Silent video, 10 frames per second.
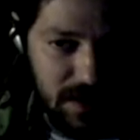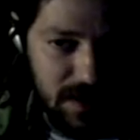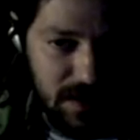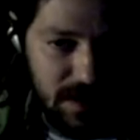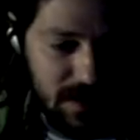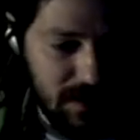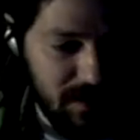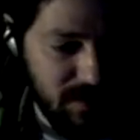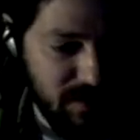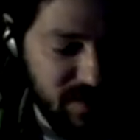
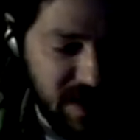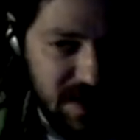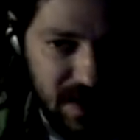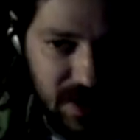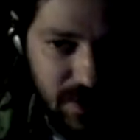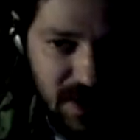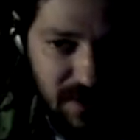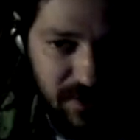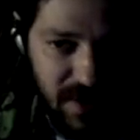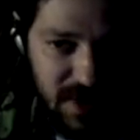it's basically
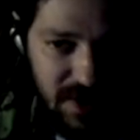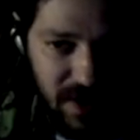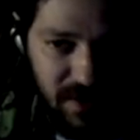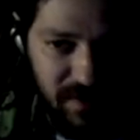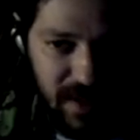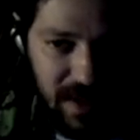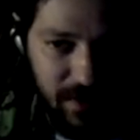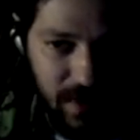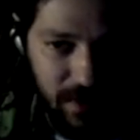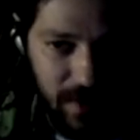cutting off when there's not
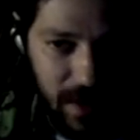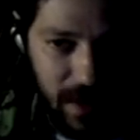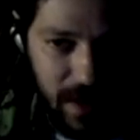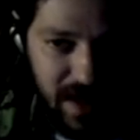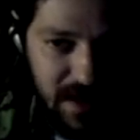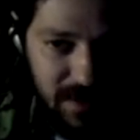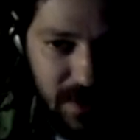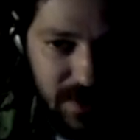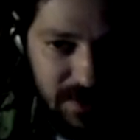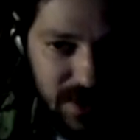enough e-liquid on the
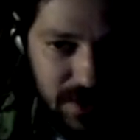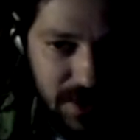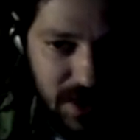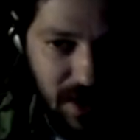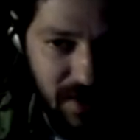atomizer. It's